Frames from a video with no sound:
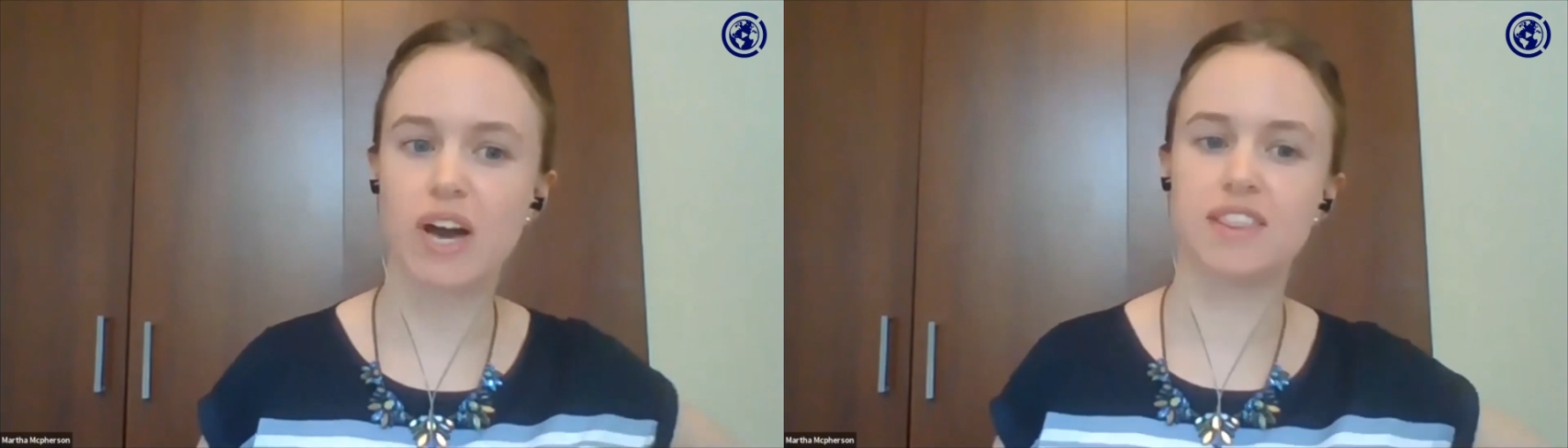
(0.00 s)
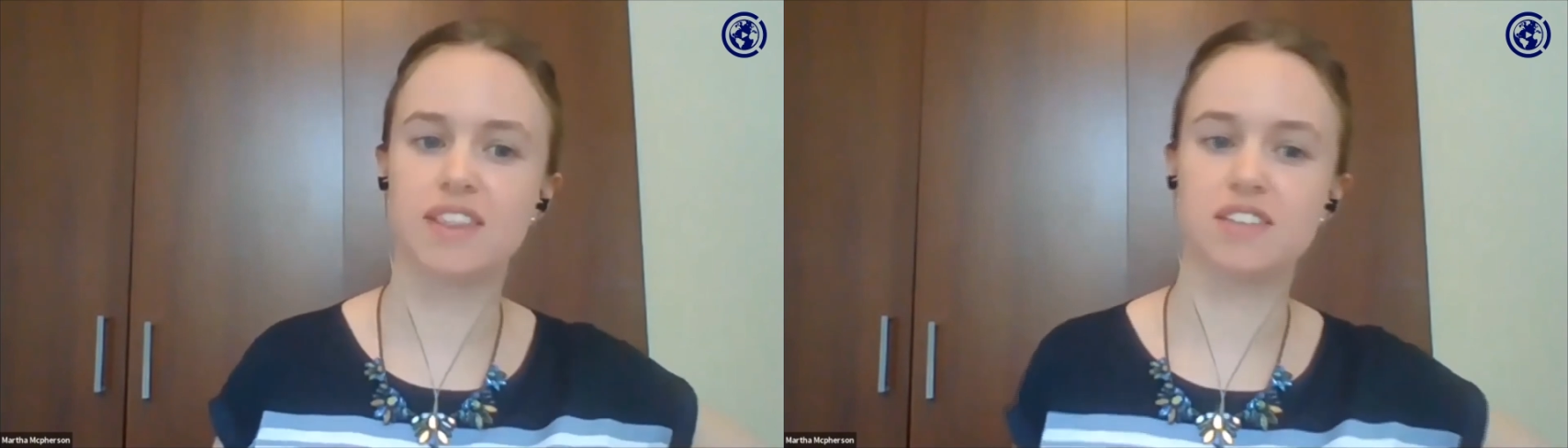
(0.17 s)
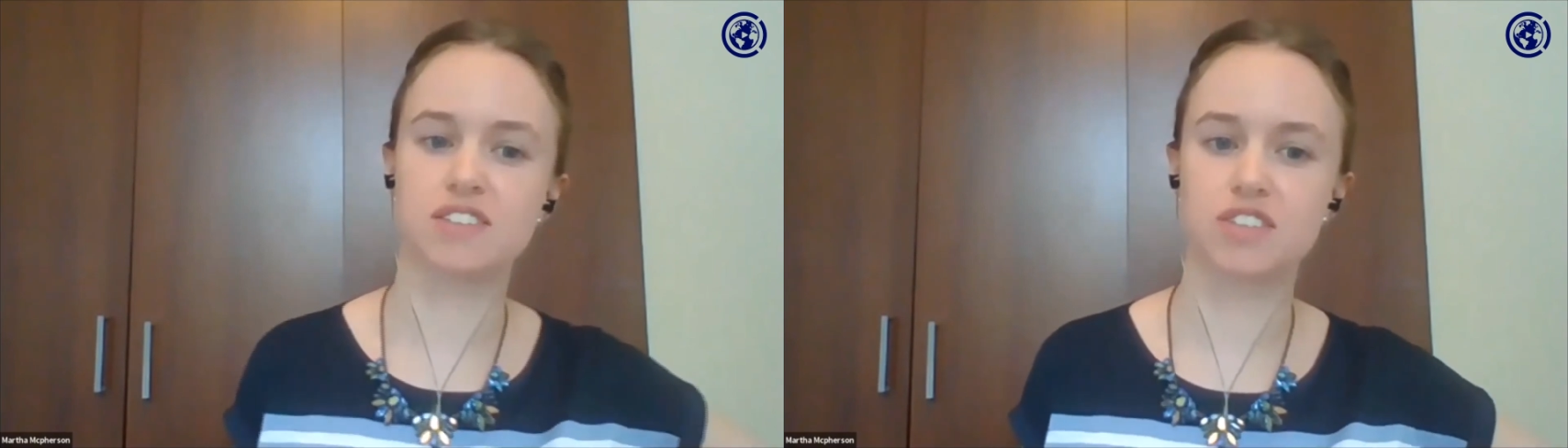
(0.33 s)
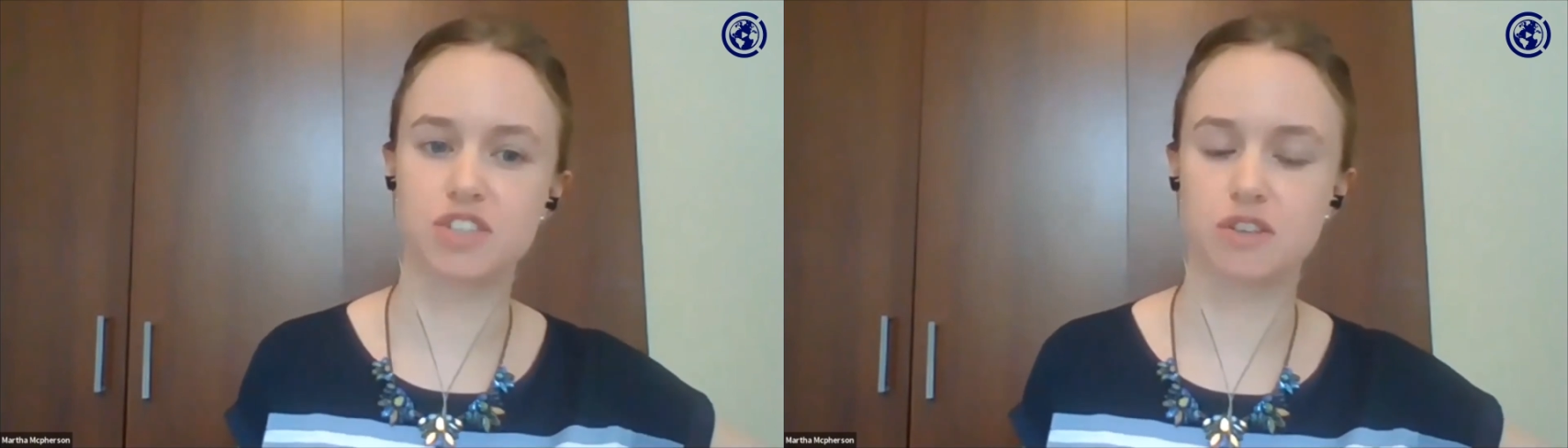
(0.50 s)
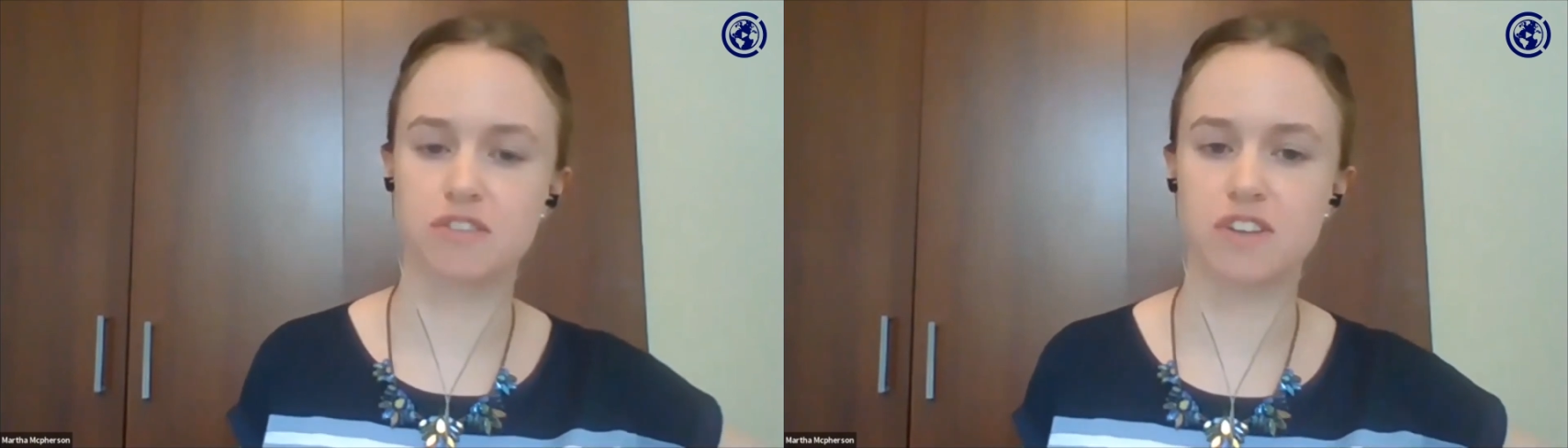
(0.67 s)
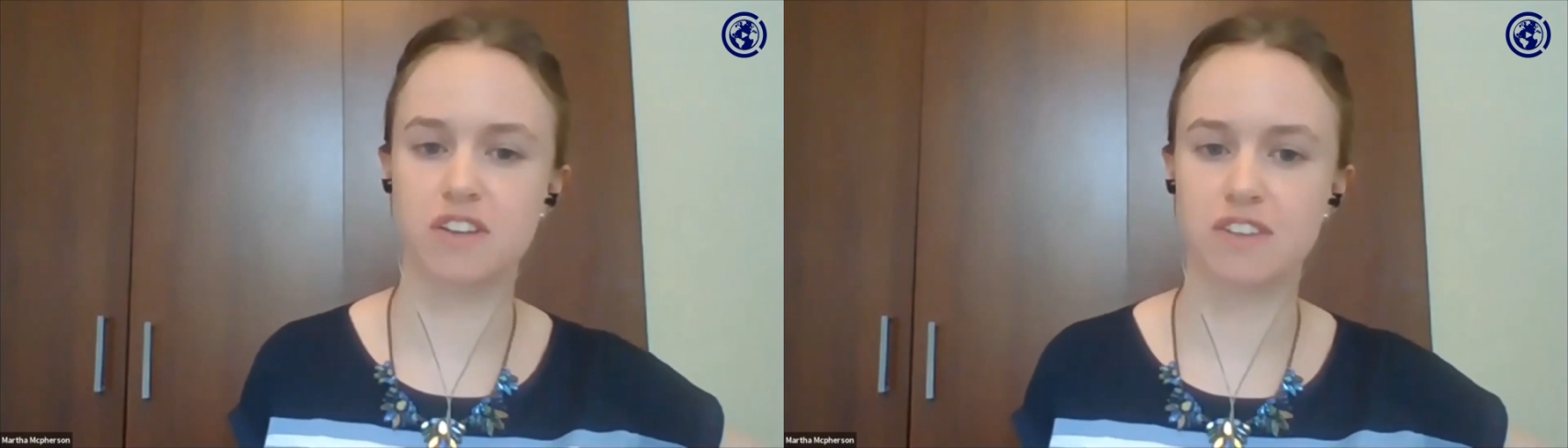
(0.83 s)
at the
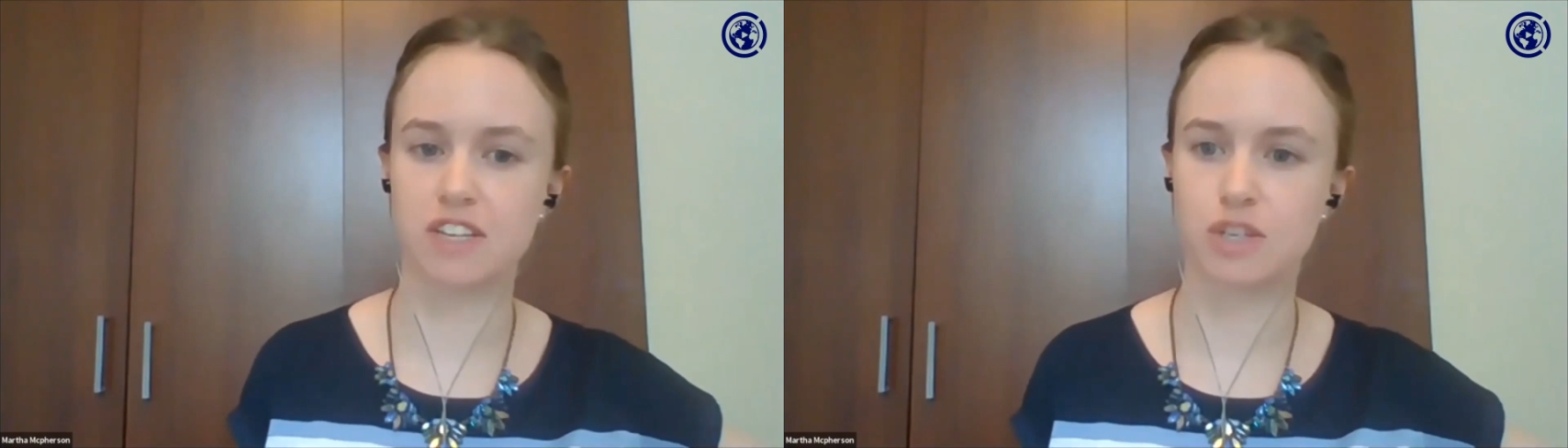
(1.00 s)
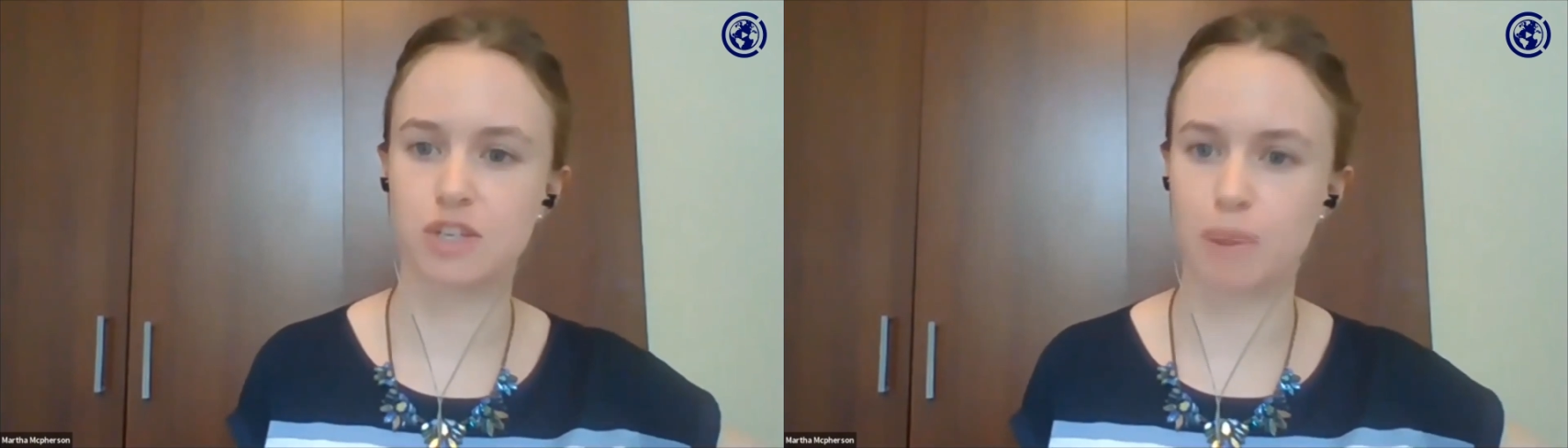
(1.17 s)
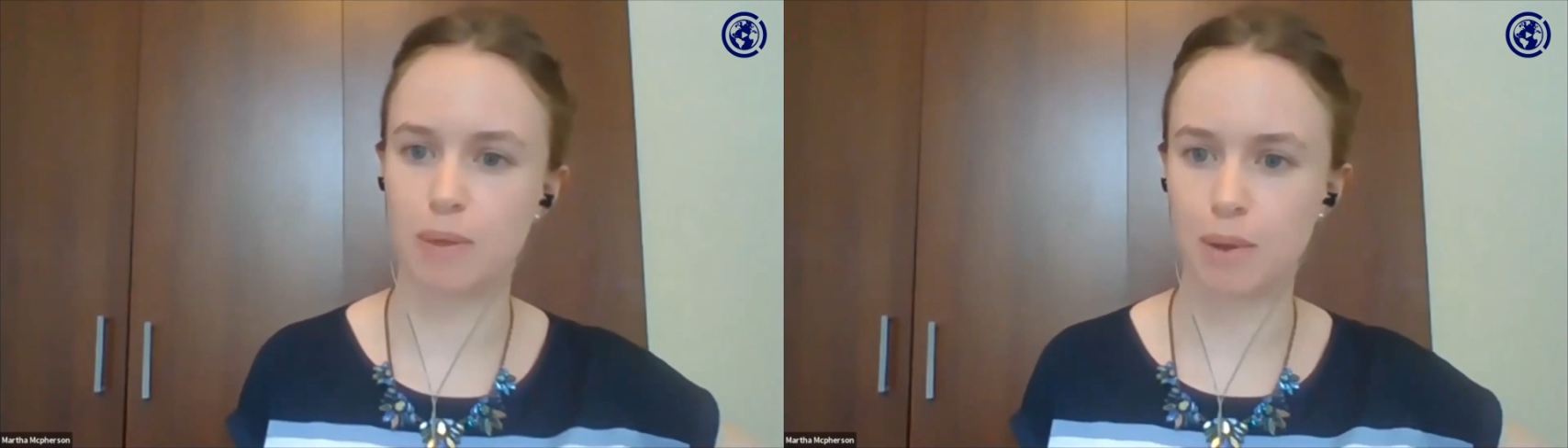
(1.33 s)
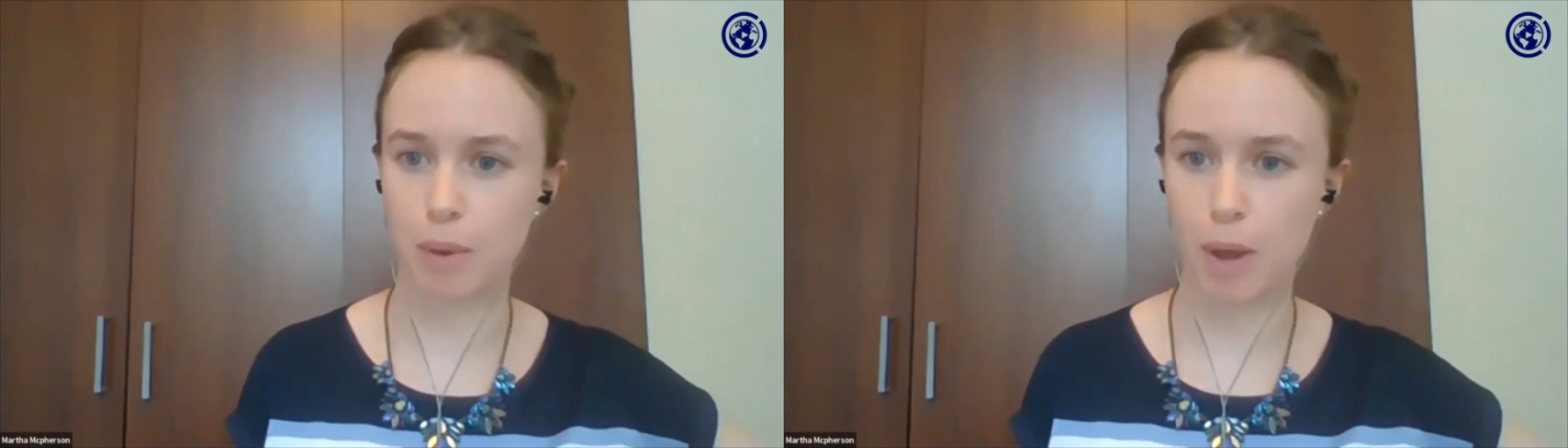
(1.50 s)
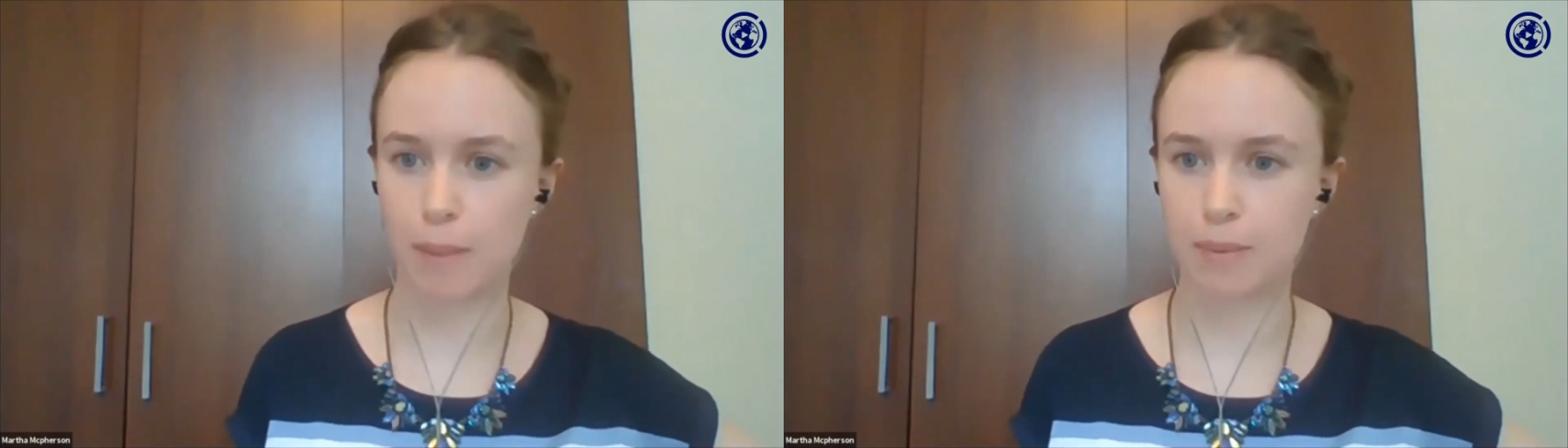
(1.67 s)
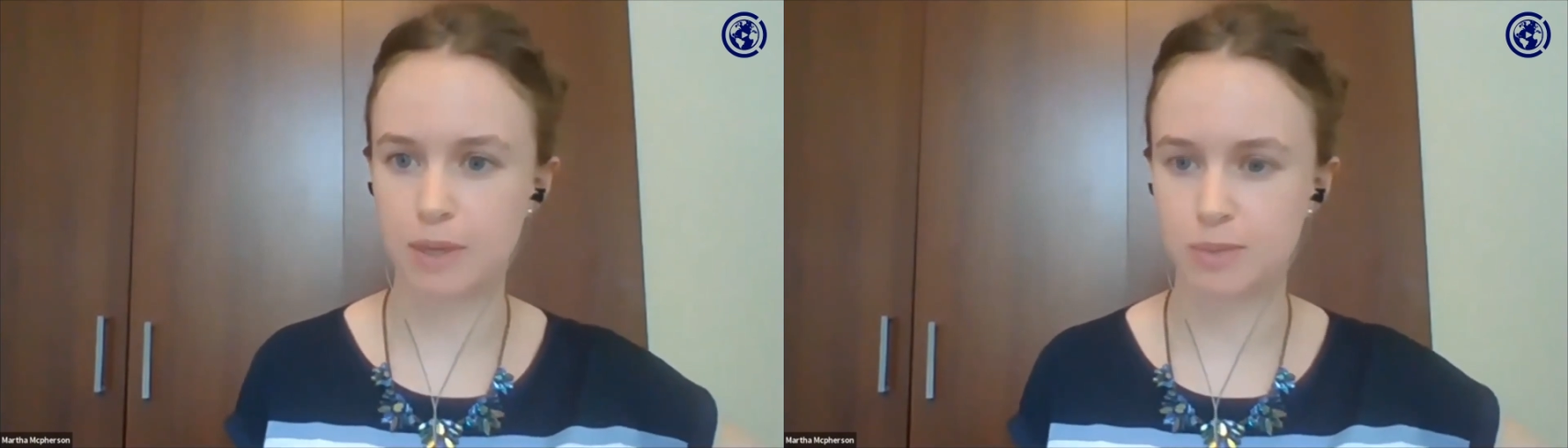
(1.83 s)
Institute for Innovation and Public
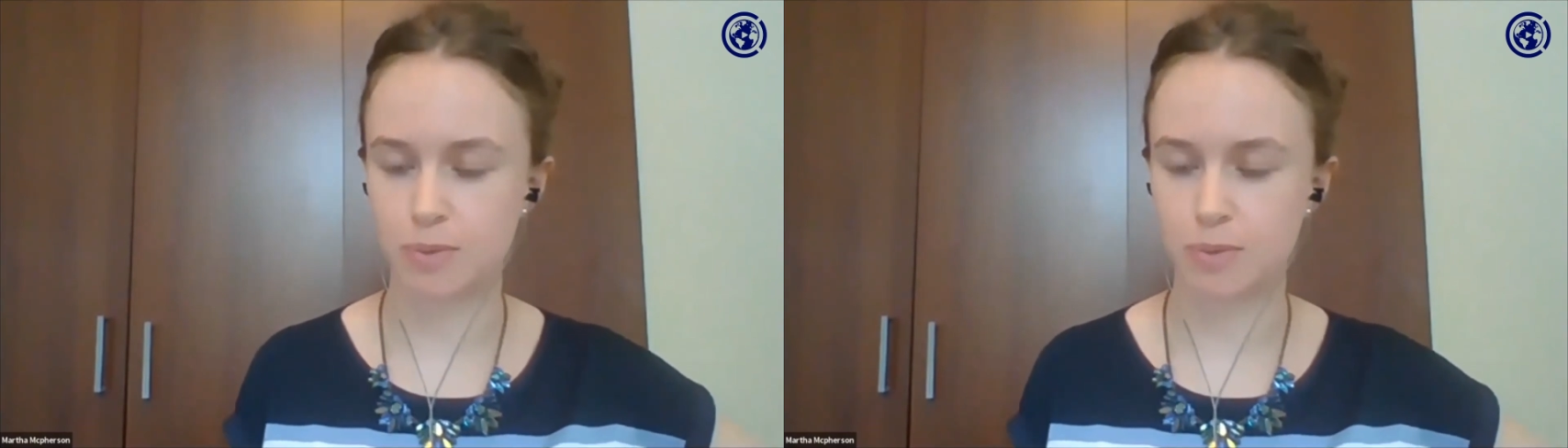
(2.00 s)
Purpose,